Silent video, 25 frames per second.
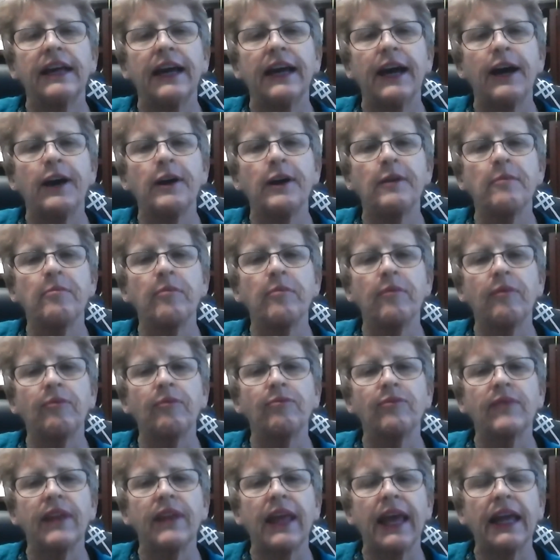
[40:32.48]

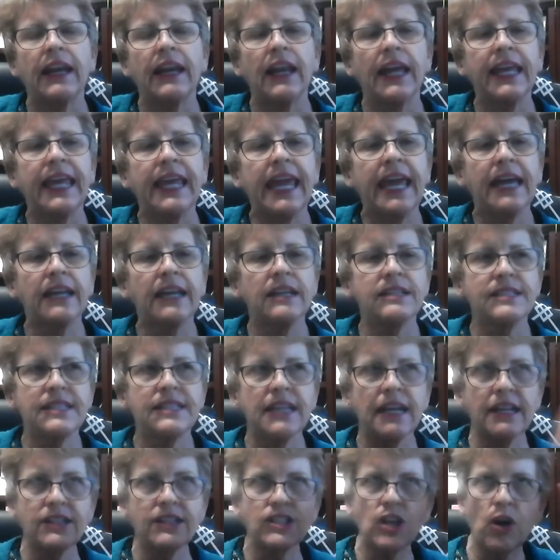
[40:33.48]
And like Anna
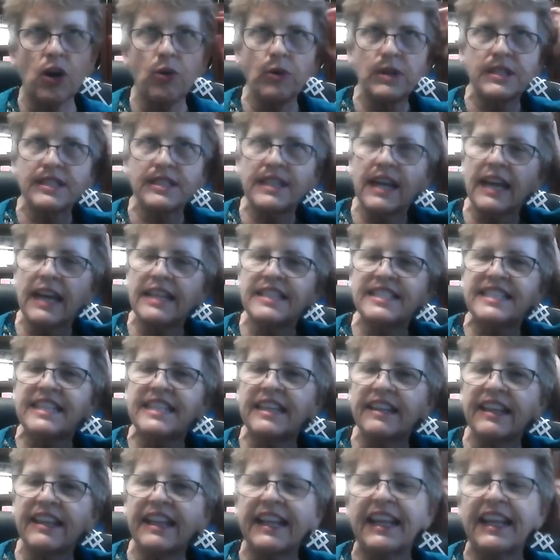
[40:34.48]
said, it's always nice to